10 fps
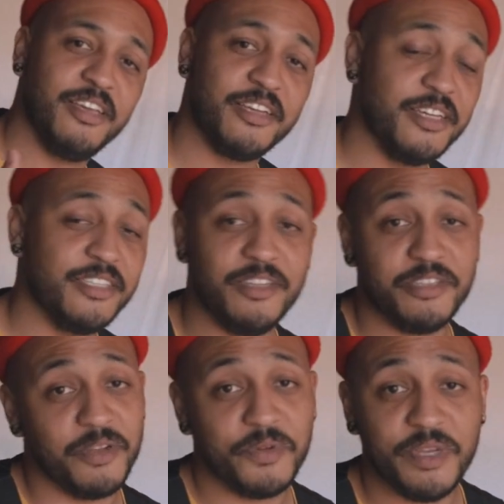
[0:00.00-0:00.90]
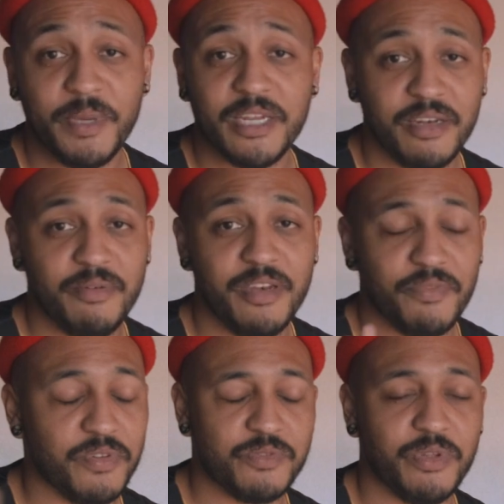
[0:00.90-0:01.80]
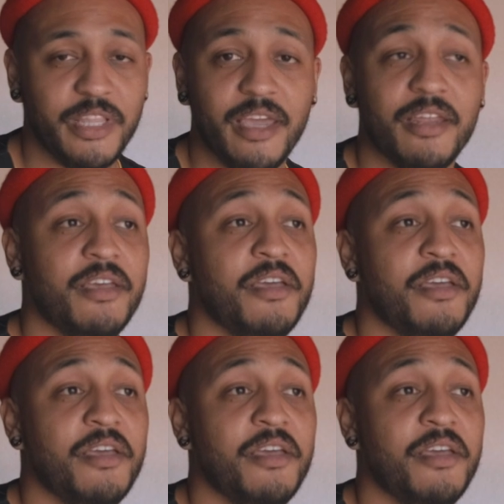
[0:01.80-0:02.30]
because there's no big difference with that.